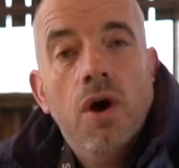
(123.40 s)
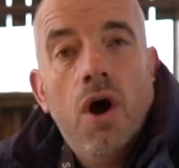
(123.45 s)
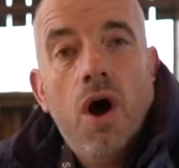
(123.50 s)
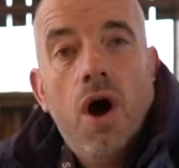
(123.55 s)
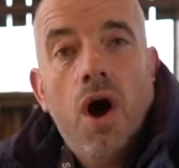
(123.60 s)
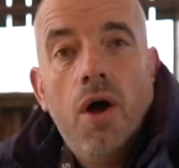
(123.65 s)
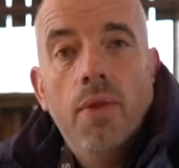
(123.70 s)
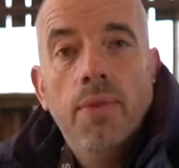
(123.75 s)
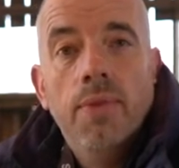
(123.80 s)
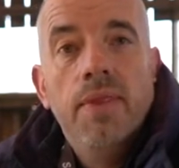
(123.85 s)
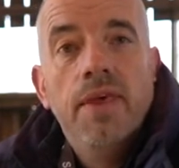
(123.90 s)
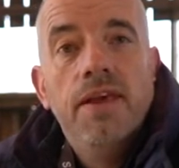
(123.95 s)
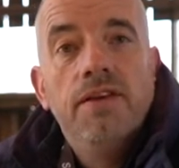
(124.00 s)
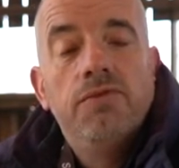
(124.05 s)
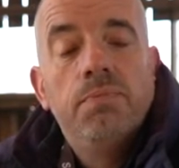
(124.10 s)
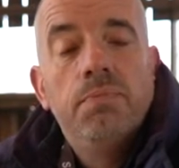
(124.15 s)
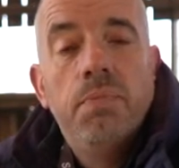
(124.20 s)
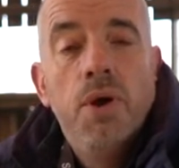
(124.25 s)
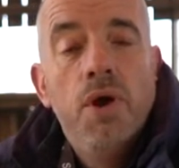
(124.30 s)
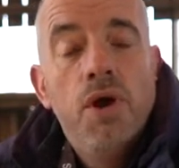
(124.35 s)
on
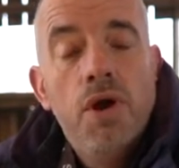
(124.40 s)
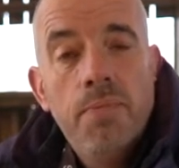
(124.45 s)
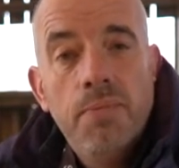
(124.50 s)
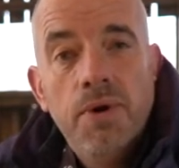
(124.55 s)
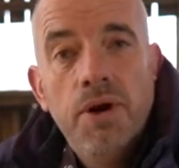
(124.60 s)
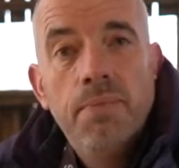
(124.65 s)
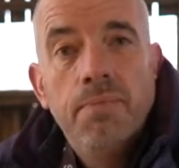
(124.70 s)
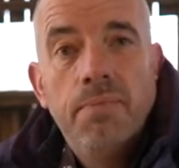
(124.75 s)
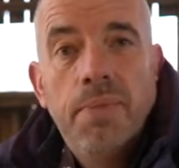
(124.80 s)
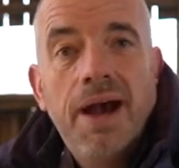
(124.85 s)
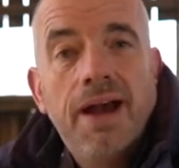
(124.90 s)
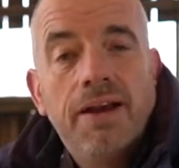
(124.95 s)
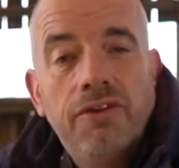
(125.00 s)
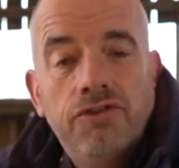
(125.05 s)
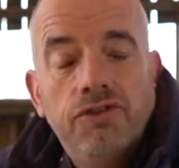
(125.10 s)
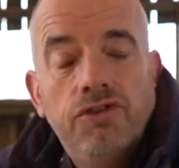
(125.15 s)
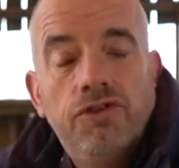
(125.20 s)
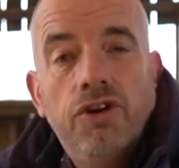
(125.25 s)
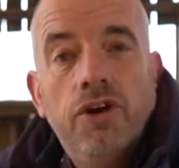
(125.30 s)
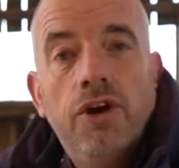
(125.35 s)
this permanent
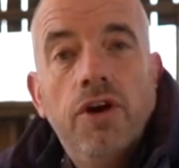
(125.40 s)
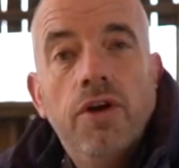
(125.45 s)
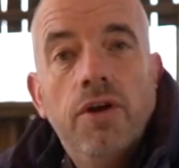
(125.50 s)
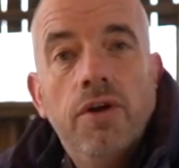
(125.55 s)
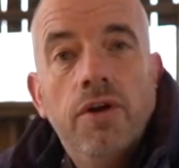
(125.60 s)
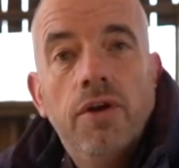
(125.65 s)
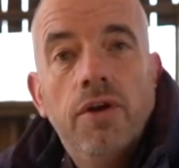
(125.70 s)
pasture,